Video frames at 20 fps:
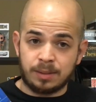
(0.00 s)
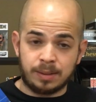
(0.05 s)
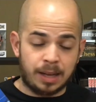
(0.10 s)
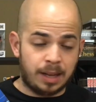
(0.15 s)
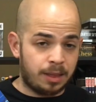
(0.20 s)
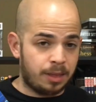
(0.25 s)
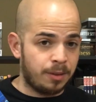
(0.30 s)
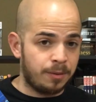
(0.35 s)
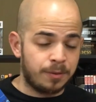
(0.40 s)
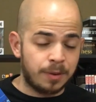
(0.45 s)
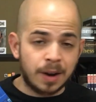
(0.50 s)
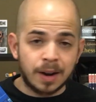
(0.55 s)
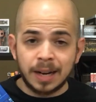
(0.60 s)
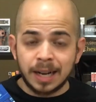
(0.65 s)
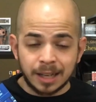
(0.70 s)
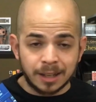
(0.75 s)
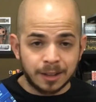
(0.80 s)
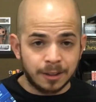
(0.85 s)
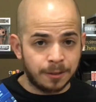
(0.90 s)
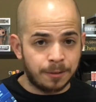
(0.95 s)
at the
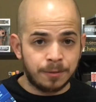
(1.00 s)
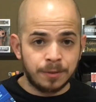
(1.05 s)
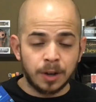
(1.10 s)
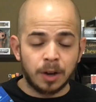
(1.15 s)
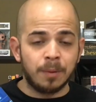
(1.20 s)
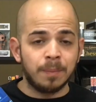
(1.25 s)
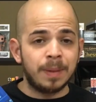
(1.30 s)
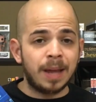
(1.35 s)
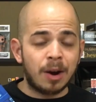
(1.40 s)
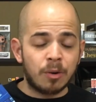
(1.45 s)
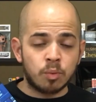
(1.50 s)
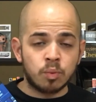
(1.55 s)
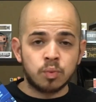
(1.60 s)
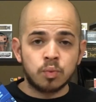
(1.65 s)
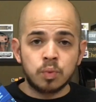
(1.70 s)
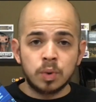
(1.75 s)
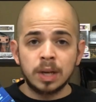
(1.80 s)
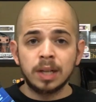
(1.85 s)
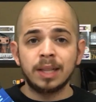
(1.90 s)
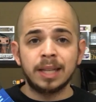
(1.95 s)
very end of the film. That
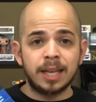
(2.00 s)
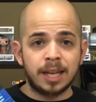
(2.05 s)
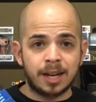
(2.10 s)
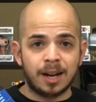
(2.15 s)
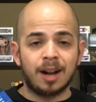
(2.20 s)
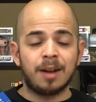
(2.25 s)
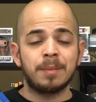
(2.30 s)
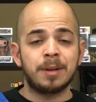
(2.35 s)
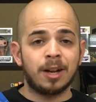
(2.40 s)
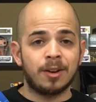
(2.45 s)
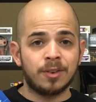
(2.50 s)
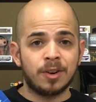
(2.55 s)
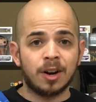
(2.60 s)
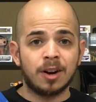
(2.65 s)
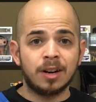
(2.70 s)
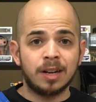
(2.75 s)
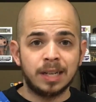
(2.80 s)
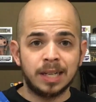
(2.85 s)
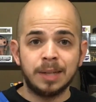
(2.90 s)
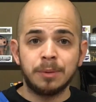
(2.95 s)
really caught me off
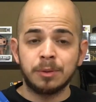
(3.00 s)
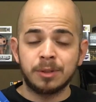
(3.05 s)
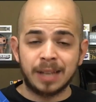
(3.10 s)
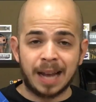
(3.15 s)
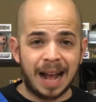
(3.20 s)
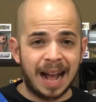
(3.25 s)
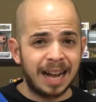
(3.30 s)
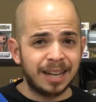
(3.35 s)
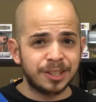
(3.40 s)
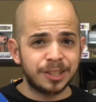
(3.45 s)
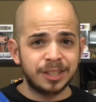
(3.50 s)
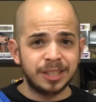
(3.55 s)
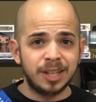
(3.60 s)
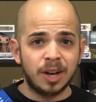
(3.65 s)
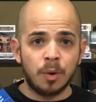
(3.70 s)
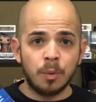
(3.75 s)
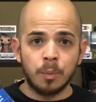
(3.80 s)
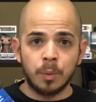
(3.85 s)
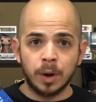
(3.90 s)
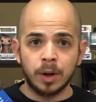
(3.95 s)
guard, and it was actually a
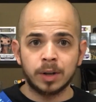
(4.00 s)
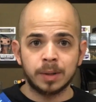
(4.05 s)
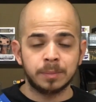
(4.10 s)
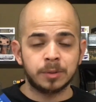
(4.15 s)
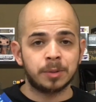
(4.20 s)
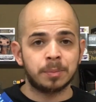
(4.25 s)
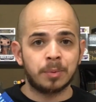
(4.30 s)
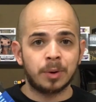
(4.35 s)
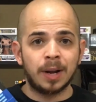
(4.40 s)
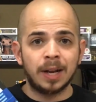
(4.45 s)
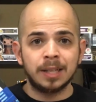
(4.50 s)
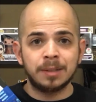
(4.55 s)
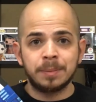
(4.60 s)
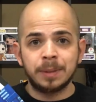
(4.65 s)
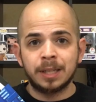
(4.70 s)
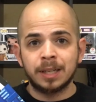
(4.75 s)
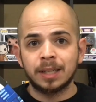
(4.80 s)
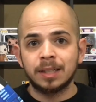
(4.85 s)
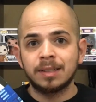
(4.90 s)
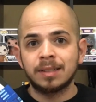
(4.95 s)
welcome surprise
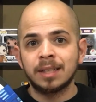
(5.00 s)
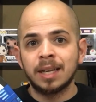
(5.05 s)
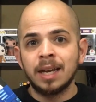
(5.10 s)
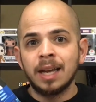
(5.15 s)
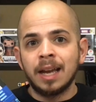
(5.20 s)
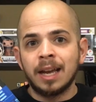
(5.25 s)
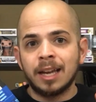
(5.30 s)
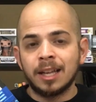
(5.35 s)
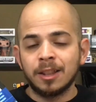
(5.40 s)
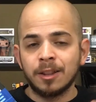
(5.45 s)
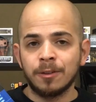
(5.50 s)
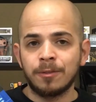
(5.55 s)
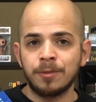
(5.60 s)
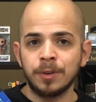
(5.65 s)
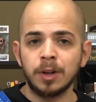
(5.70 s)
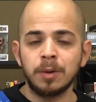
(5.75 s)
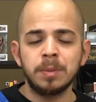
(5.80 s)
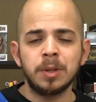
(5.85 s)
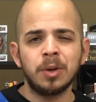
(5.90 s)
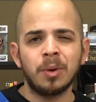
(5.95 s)
because in the
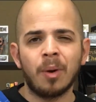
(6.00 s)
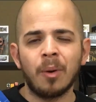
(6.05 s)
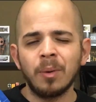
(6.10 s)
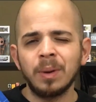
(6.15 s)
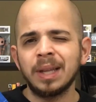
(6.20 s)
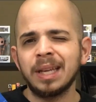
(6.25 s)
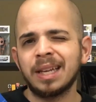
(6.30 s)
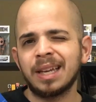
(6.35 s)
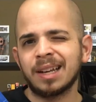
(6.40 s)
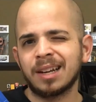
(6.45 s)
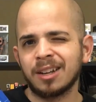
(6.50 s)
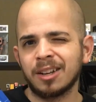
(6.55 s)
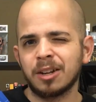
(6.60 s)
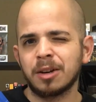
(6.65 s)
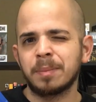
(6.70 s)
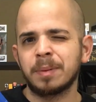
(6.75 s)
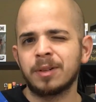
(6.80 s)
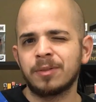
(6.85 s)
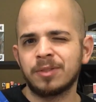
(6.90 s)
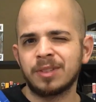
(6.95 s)
film, you only get a
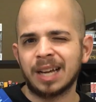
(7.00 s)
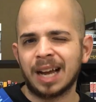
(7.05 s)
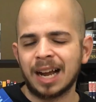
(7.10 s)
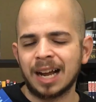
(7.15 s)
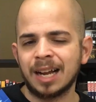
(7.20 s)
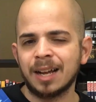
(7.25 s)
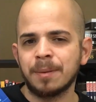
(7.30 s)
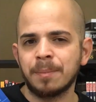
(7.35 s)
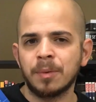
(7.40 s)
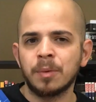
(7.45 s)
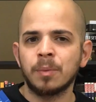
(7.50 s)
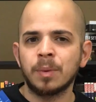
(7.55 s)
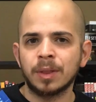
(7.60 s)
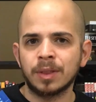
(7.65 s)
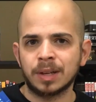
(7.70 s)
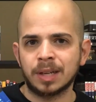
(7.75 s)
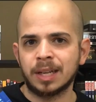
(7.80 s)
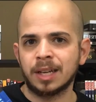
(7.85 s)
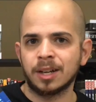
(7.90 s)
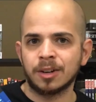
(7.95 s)
little bit of time with
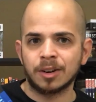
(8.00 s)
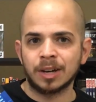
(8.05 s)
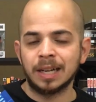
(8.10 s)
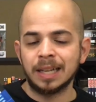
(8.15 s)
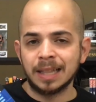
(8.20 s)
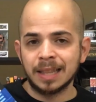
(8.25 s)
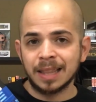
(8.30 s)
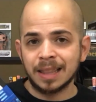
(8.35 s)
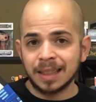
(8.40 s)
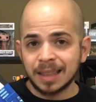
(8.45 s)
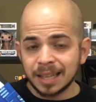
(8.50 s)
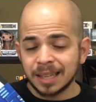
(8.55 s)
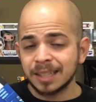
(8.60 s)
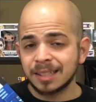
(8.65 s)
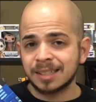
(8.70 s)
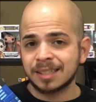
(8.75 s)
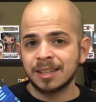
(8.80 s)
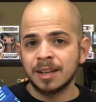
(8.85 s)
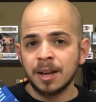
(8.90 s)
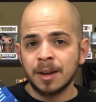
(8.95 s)
Akira. In
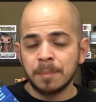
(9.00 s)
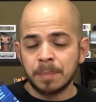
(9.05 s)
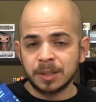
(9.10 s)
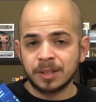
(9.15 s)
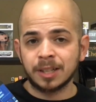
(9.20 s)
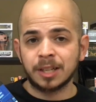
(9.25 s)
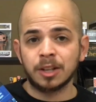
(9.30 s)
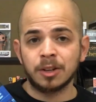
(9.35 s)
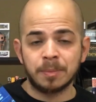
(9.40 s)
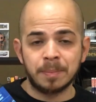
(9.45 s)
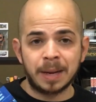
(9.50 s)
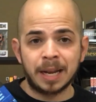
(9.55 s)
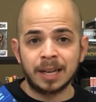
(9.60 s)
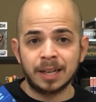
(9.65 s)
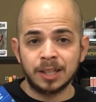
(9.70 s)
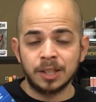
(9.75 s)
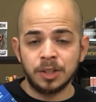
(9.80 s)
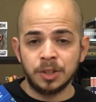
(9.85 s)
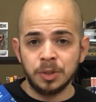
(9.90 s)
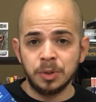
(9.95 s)
this particular
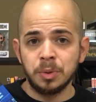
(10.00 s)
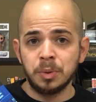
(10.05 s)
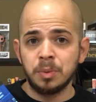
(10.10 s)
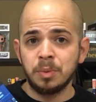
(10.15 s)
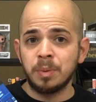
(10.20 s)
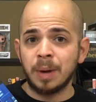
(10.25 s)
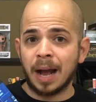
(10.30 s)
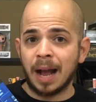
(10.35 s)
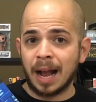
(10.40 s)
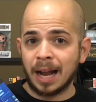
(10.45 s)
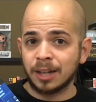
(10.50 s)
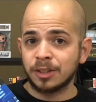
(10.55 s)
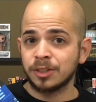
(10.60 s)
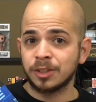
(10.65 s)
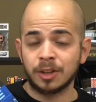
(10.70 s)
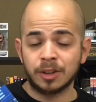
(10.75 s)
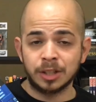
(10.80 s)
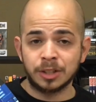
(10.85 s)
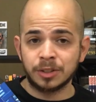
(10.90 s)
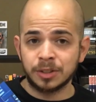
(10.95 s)
manga, you
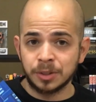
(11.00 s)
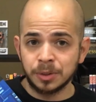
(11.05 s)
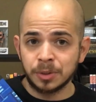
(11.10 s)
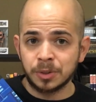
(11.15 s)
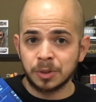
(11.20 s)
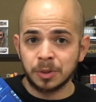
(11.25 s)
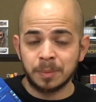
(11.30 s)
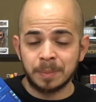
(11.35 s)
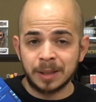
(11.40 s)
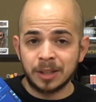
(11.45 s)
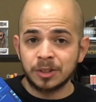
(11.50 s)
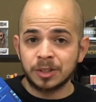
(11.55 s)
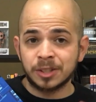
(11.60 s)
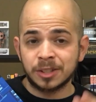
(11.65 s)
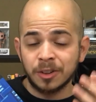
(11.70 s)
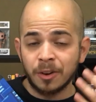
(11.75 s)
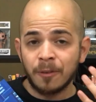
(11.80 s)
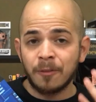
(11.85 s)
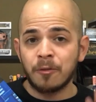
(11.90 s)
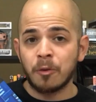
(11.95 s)
actually are introduced to him, and there's
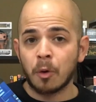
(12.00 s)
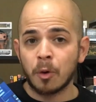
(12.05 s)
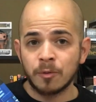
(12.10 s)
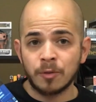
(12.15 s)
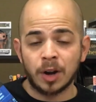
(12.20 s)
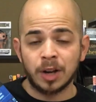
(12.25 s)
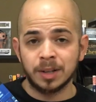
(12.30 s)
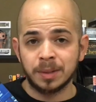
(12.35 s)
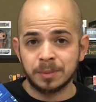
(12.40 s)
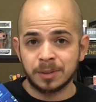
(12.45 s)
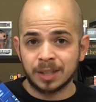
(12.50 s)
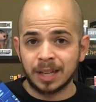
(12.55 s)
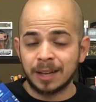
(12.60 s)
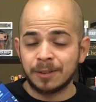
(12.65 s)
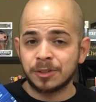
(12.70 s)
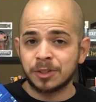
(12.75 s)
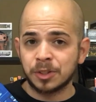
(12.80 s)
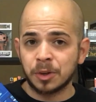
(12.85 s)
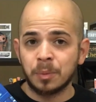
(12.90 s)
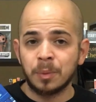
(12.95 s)
still 4 volumes
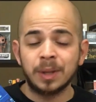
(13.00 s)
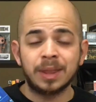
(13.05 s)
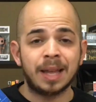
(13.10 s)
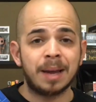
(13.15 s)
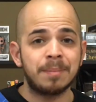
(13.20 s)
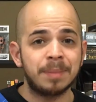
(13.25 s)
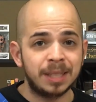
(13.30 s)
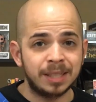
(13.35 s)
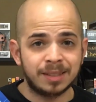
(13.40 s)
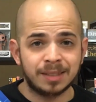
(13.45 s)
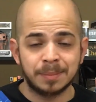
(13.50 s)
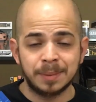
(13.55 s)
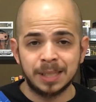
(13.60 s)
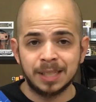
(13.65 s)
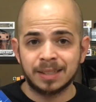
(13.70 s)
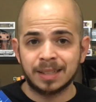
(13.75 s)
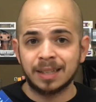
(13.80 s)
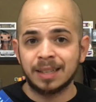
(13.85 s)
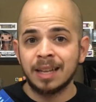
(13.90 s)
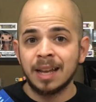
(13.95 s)
left, so what that means to me
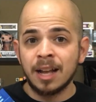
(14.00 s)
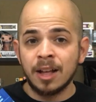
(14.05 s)
is that